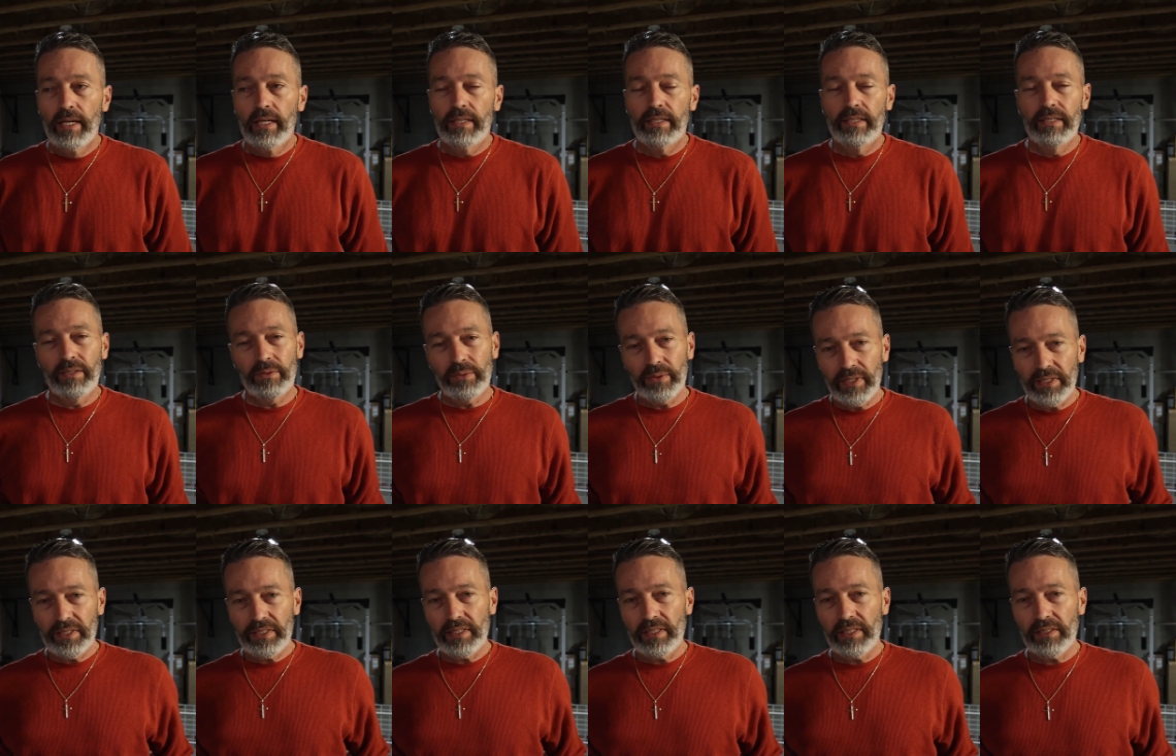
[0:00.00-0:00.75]
You don't
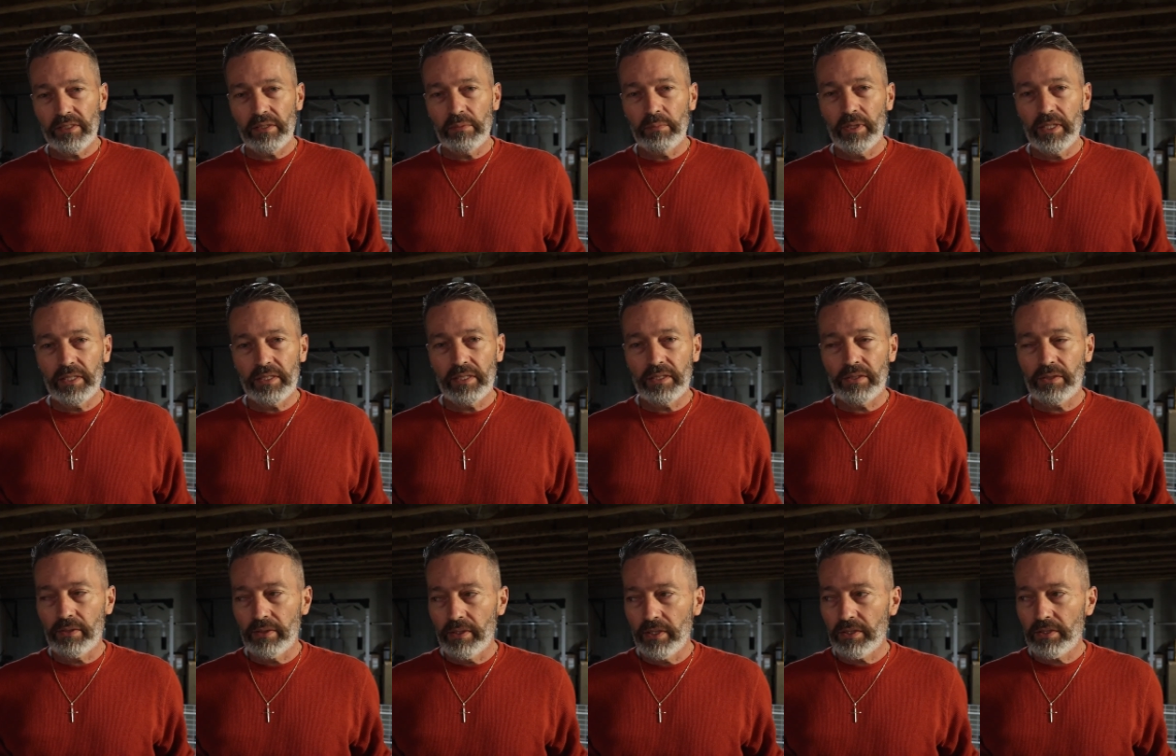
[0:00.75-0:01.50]
really see it so much in
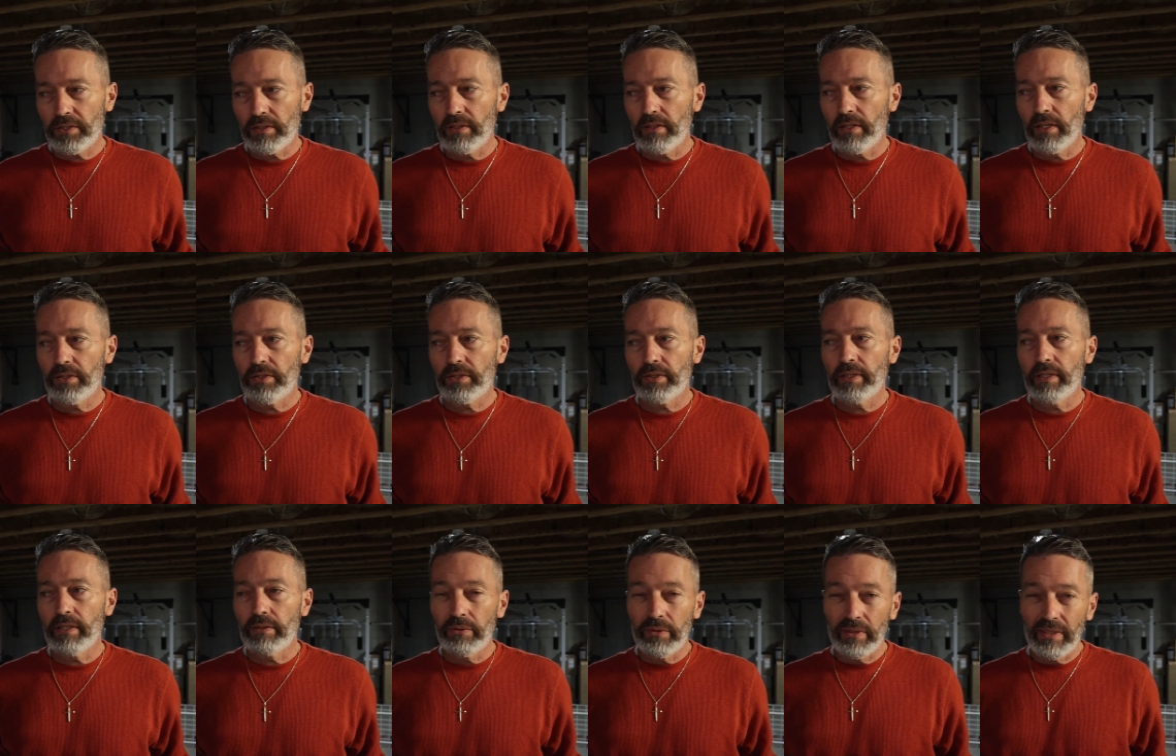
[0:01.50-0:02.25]
traditional
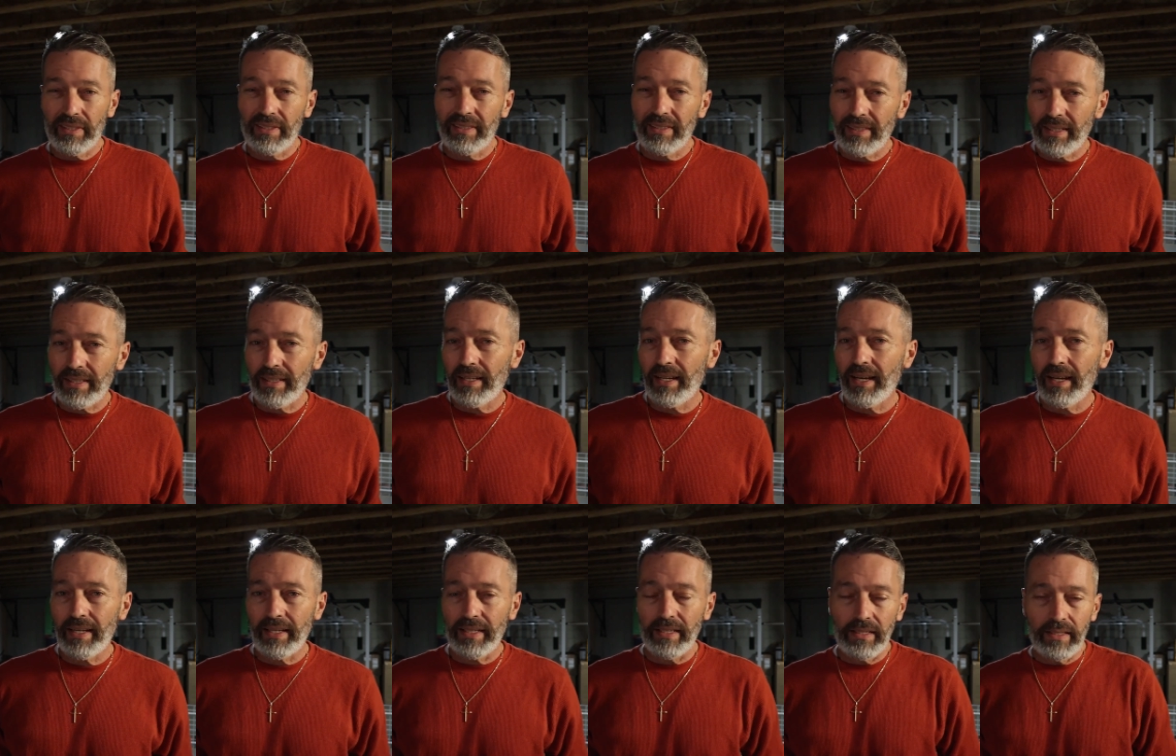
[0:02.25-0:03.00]
archery, and really not a
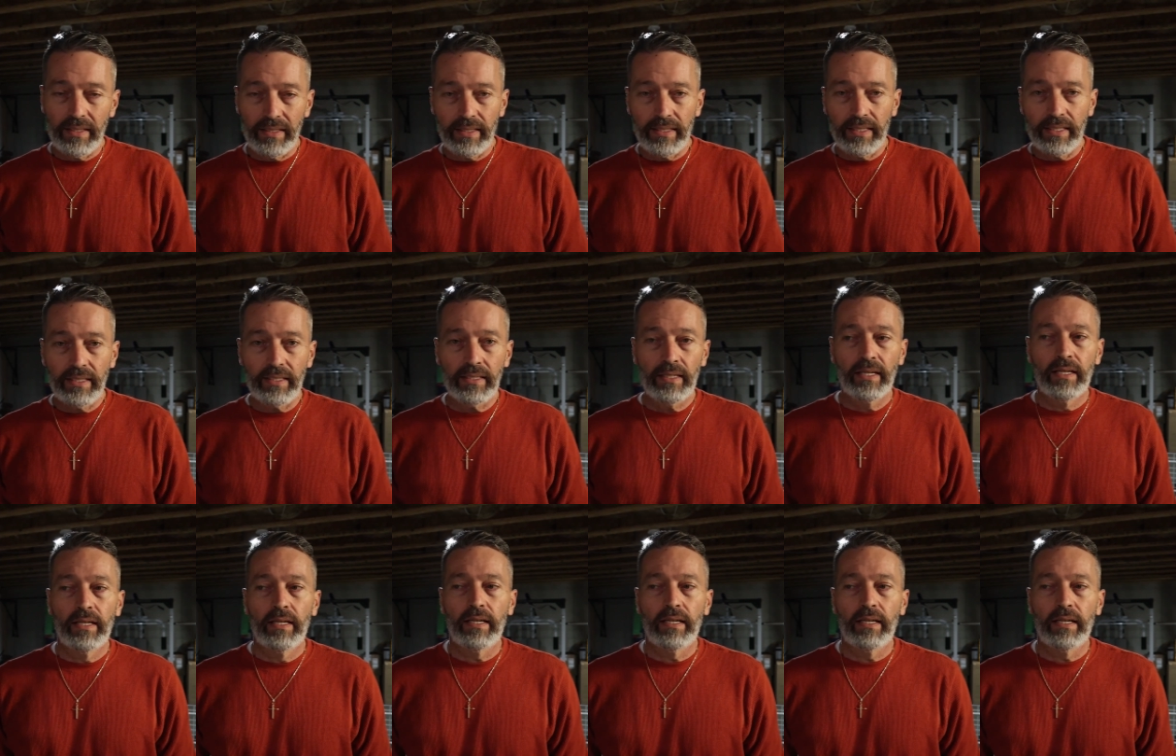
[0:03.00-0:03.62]
lot in hunting.